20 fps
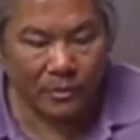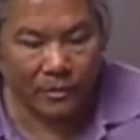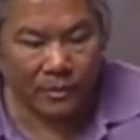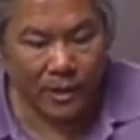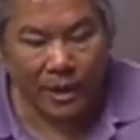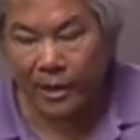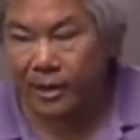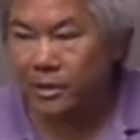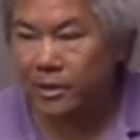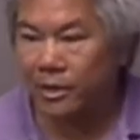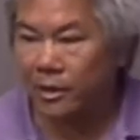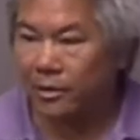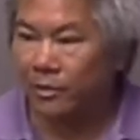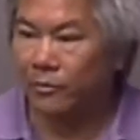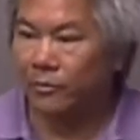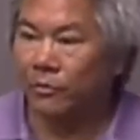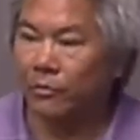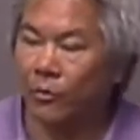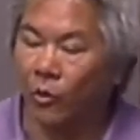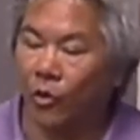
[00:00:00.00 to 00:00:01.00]
things that are
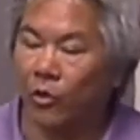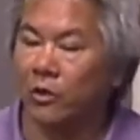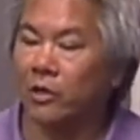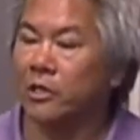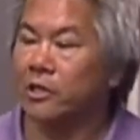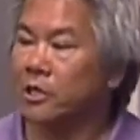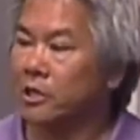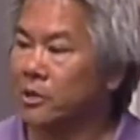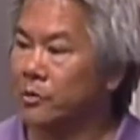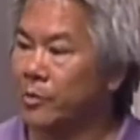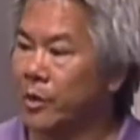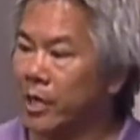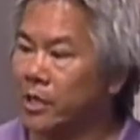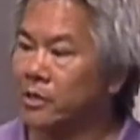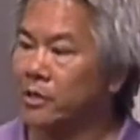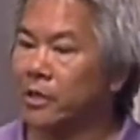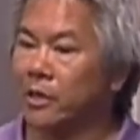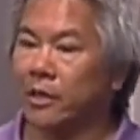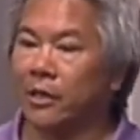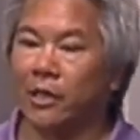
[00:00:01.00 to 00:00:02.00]
more than just
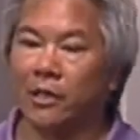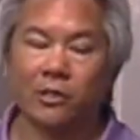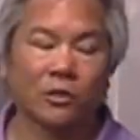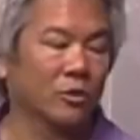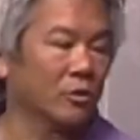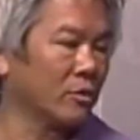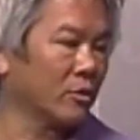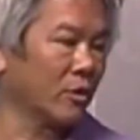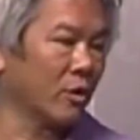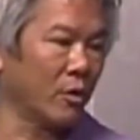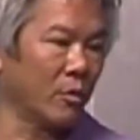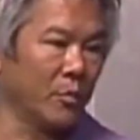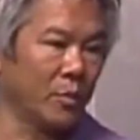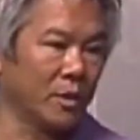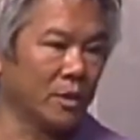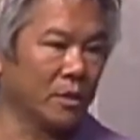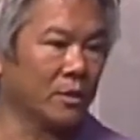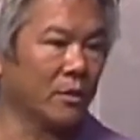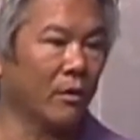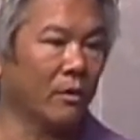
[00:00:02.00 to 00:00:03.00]
basic. And so they're
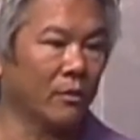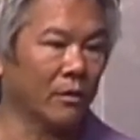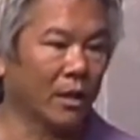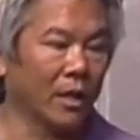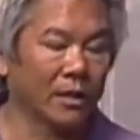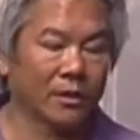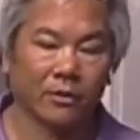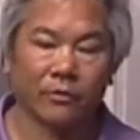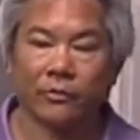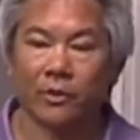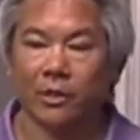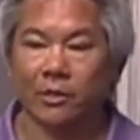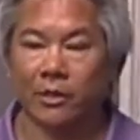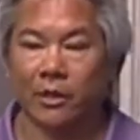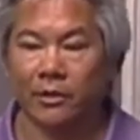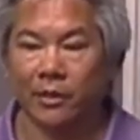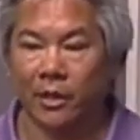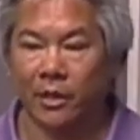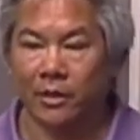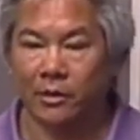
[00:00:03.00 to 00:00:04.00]
open to all kinds of things
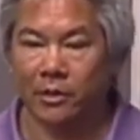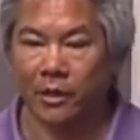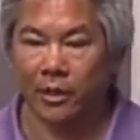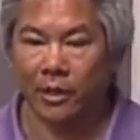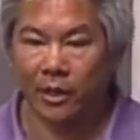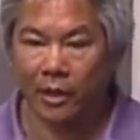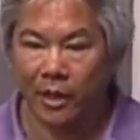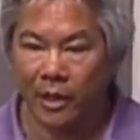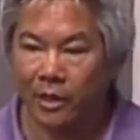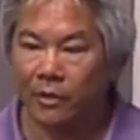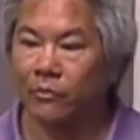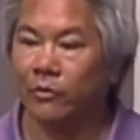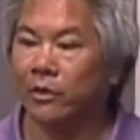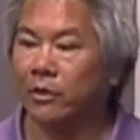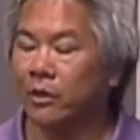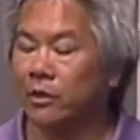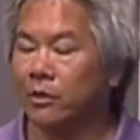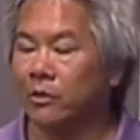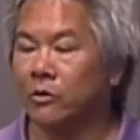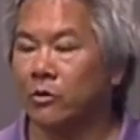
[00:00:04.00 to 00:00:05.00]
like that. It's like a kid with
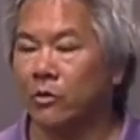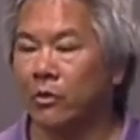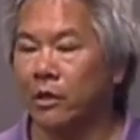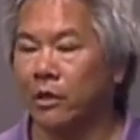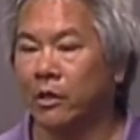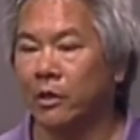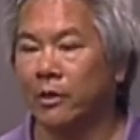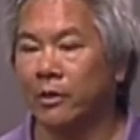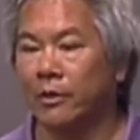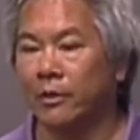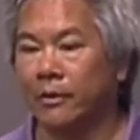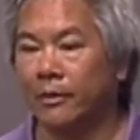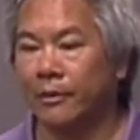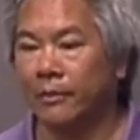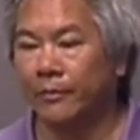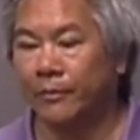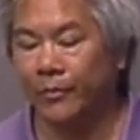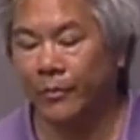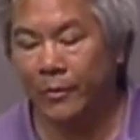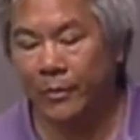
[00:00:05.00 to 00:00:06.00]
a new toy.
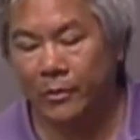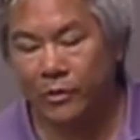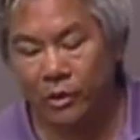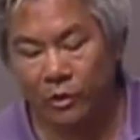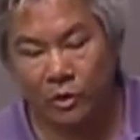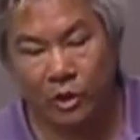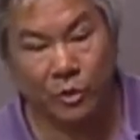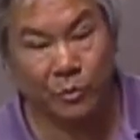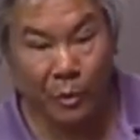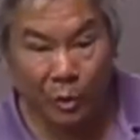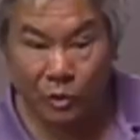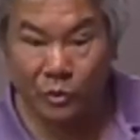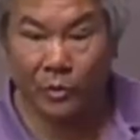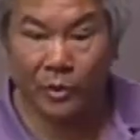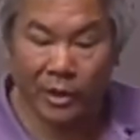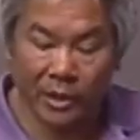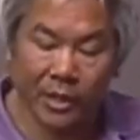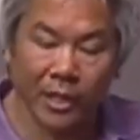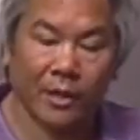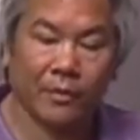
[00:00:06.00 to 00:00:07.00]
So disposable
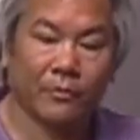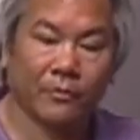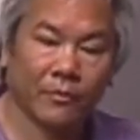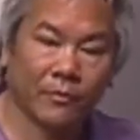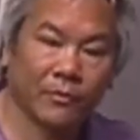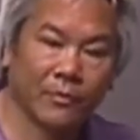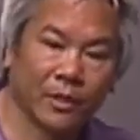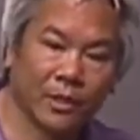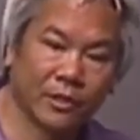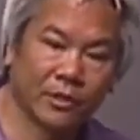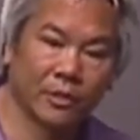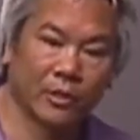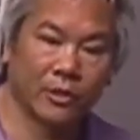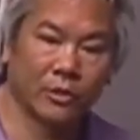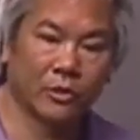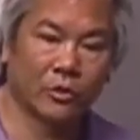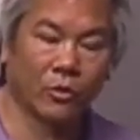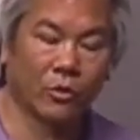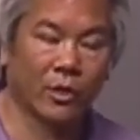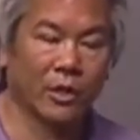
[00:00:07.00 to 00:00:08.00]
income is a
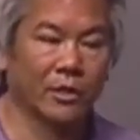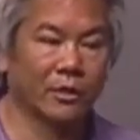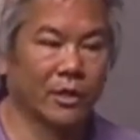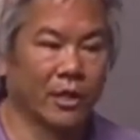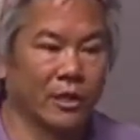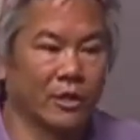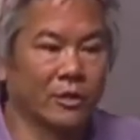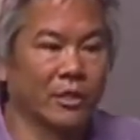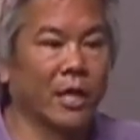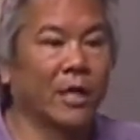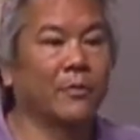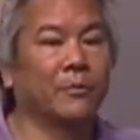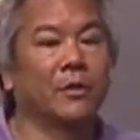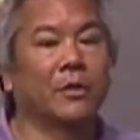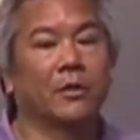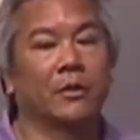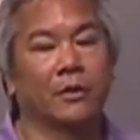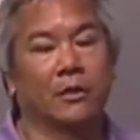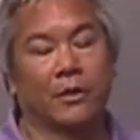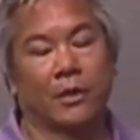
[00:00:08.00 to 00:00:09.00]
new toy.
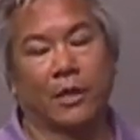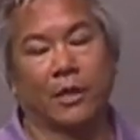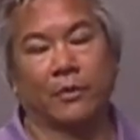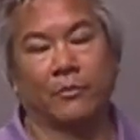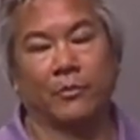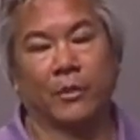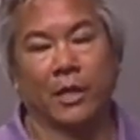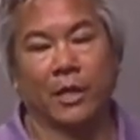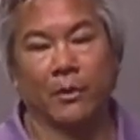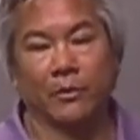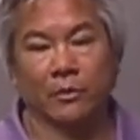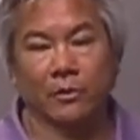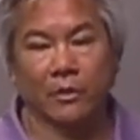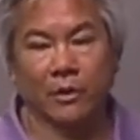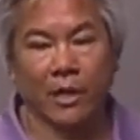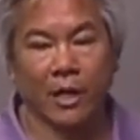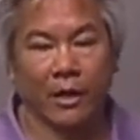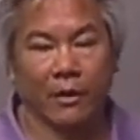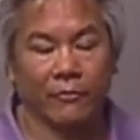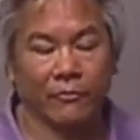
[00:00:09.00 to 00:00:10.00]
Entertainment and being able to
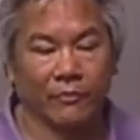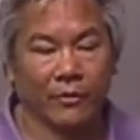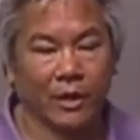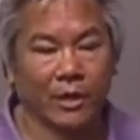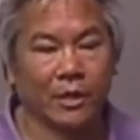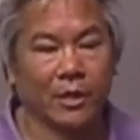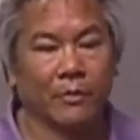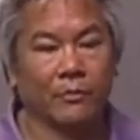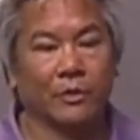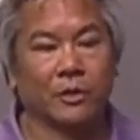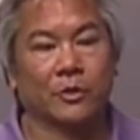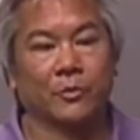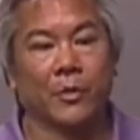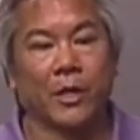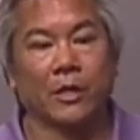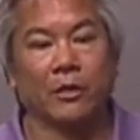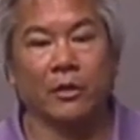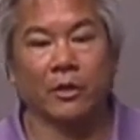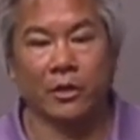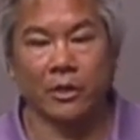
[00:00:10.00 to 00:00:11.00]
have income to
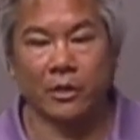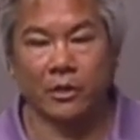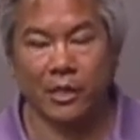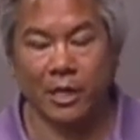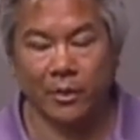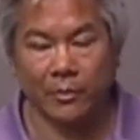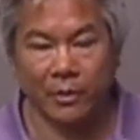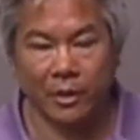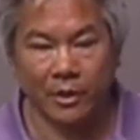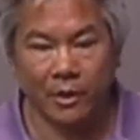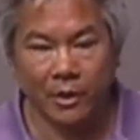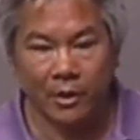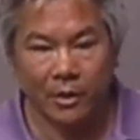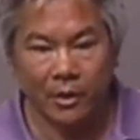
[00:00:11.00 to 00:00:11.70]
spend on entertainment,